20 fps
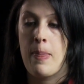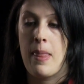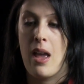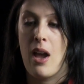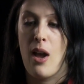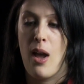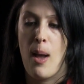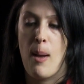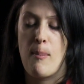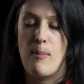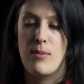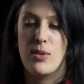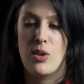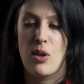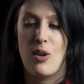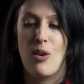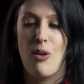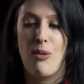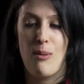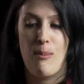
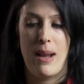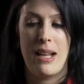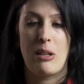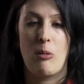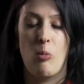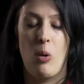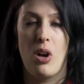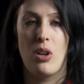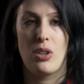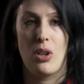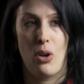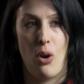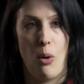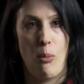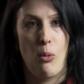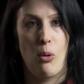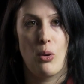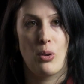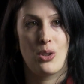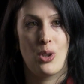So you often make the world a
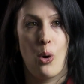lot more